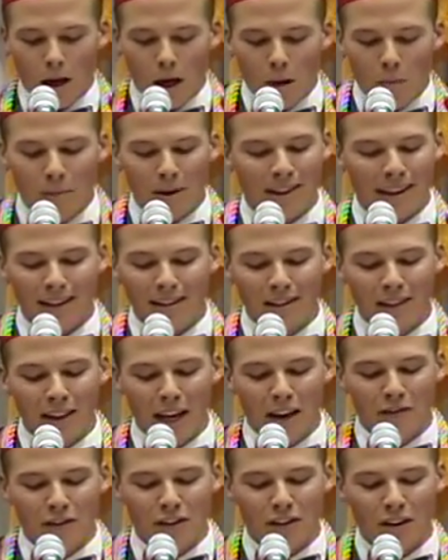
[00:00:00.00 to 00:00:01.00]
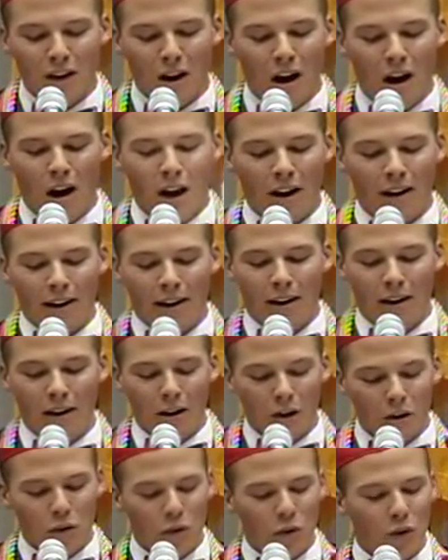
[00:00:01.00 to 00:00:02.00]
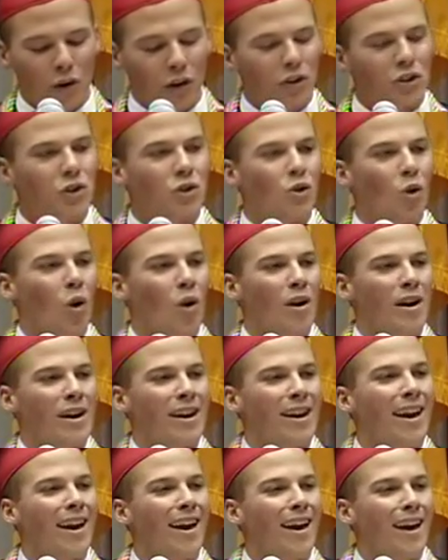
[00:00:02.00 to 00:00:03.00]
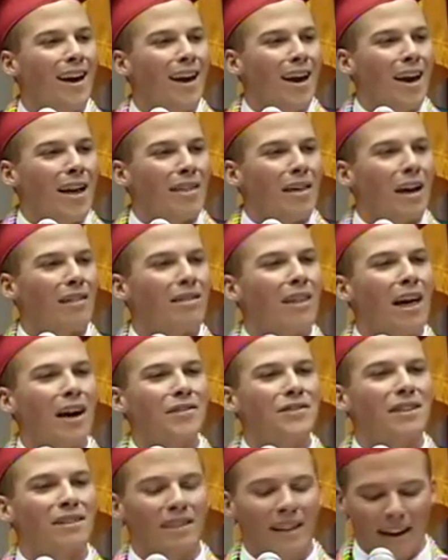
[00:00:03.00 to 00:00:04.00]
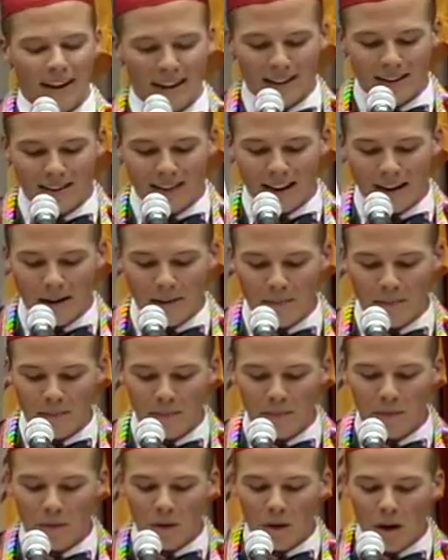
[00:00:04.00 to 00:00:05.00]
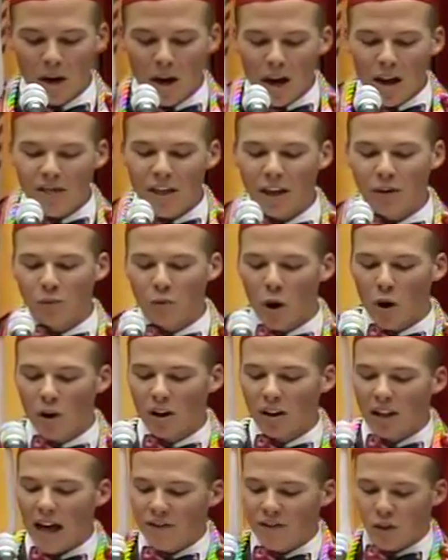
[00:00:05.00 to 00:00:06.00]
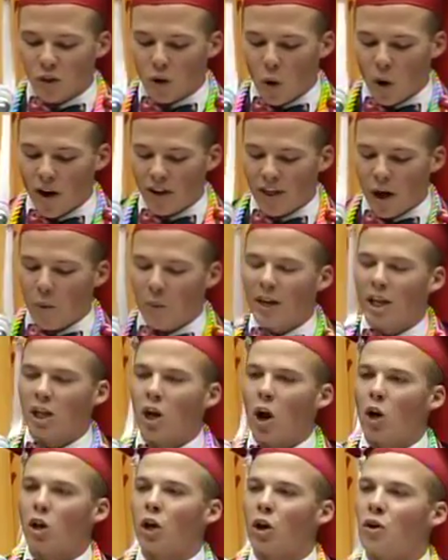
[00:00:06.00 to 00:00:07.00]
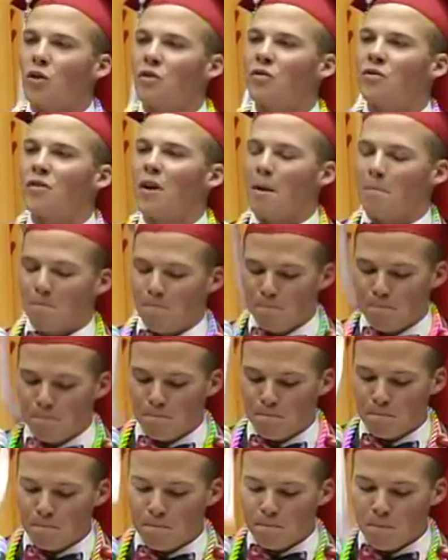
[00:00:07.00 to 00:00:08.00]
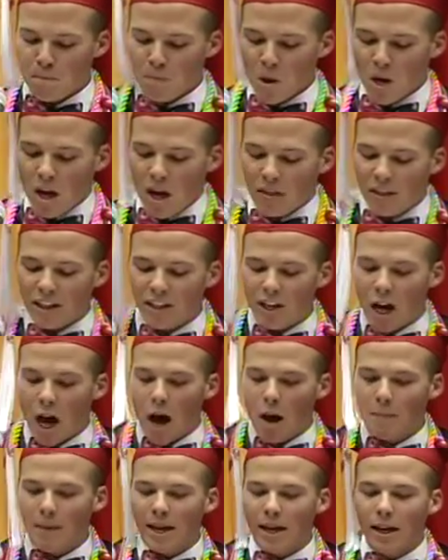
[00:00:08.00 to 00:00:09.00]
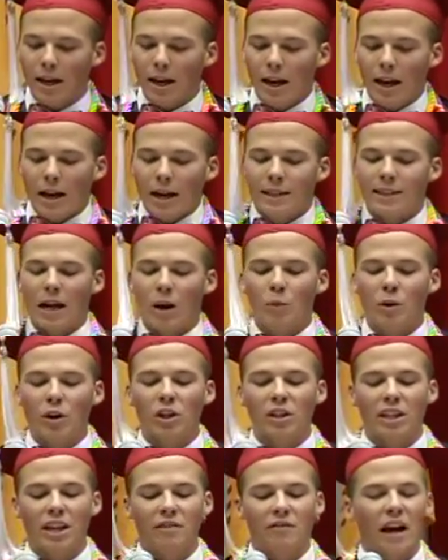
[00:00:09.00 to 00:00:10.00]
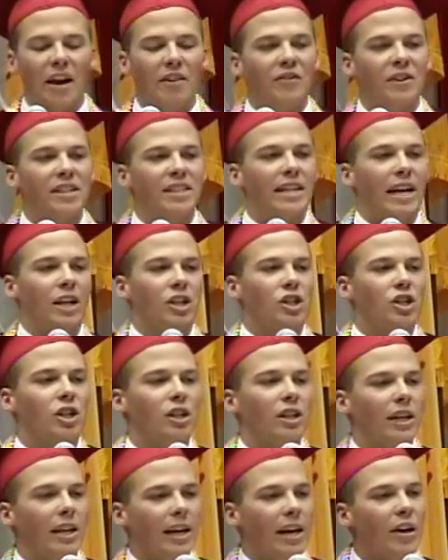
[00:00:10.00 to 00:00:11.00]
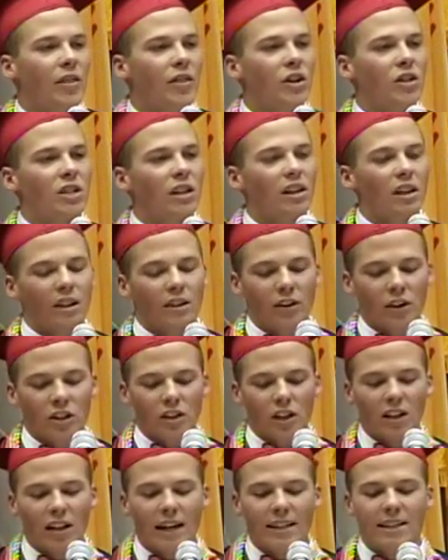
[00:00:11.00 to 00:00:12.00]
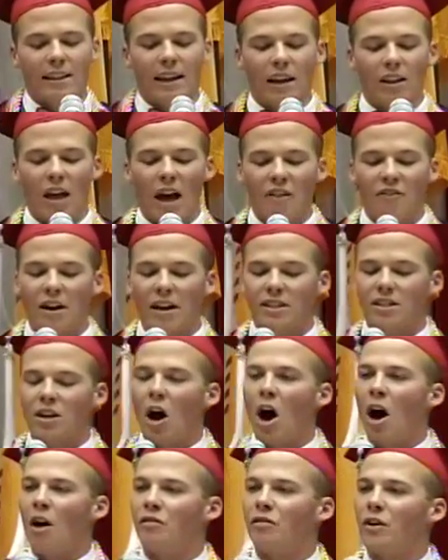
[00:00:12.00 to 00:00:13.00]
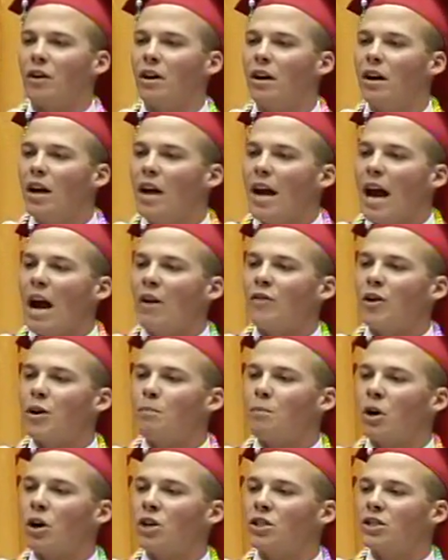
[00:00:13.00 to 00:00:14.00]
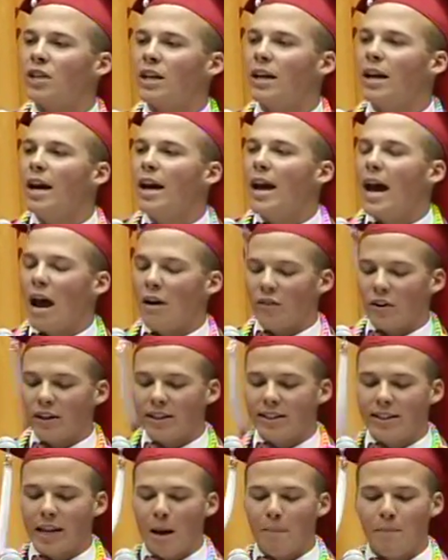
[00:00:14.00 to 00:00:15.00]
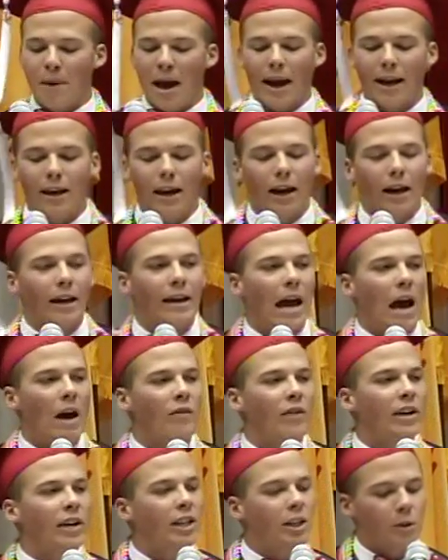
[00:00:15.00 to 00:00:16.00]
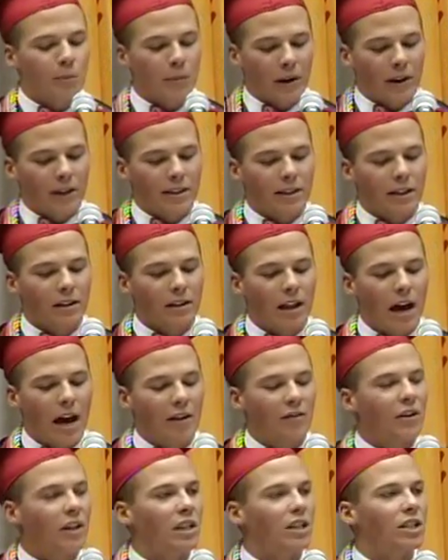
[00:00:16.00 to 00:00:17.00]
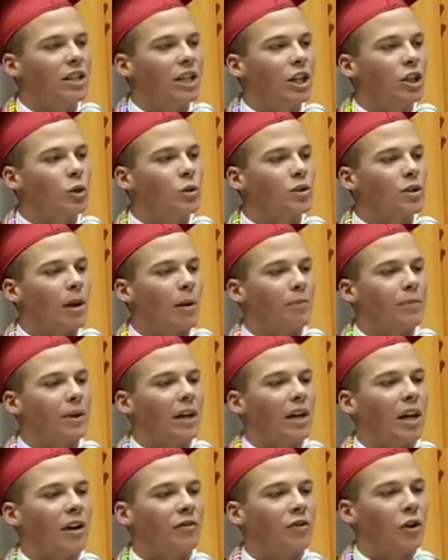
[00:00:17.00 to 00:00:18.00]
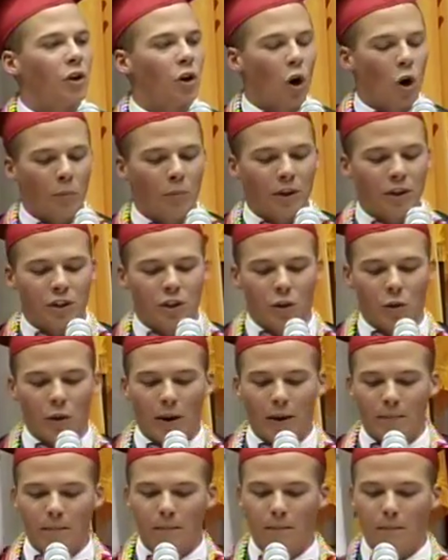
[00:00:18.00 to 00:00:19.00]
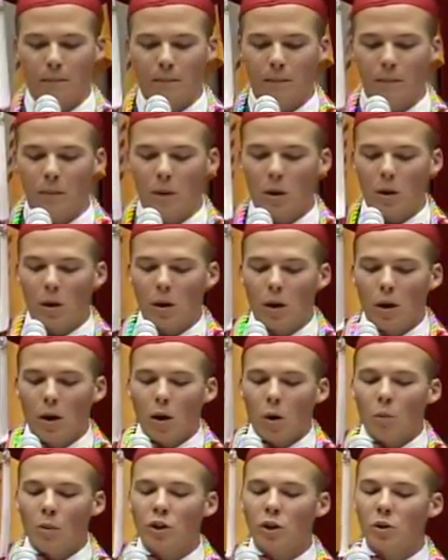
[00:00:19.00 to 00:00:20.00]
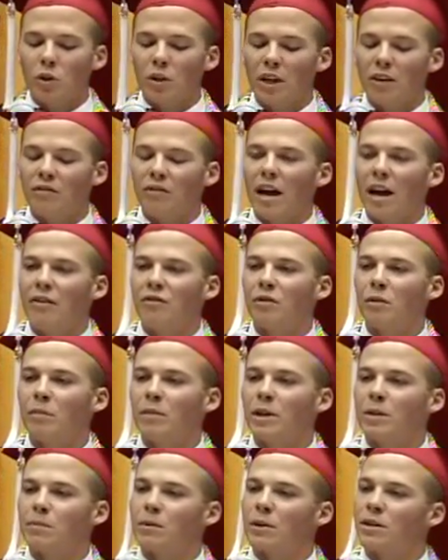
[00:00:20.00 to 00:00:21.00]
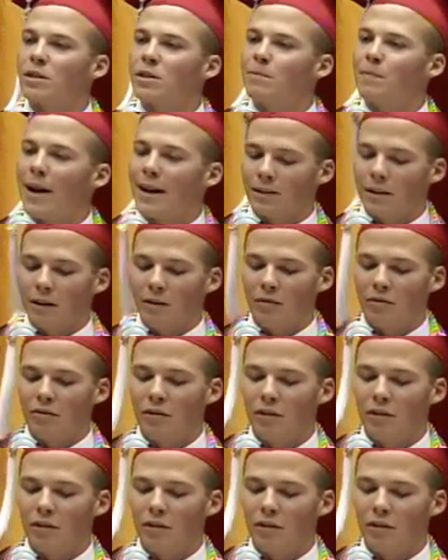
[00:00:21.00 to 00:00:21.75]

But they lived on through their story that left a legacy. They wrote a life story that we can all learn from. They taught me is that when you live life intentionally, there's a lesson that life has to offer. Every person, every setback, and every experience in life can teach you something if you're open to it. When you live life from this perspective,